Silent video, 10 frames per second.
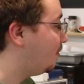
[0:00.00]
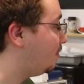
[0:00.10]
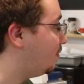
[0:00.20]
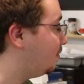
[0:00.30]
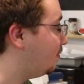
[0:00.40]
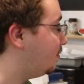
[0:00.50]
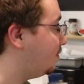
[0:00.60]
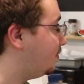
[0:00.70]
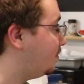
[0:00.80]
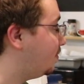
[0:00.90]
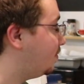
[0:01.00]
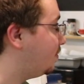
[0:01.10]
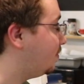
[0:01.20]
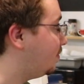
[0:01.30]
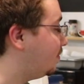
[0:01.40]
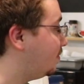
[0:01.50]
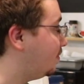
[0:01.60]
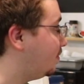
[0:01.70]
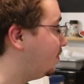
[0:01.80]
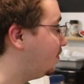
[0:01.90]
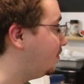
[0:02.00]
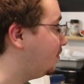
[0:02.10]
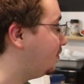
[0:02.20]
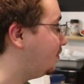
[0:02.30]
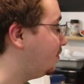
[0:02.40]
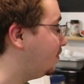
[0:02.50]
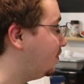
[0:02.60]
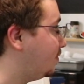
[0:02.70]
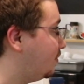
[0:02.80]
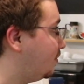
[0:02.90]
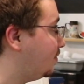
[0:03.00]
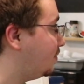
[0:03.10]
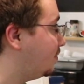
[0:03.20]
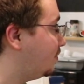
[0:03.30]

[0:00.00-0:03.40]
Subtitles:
The person shown says nothing.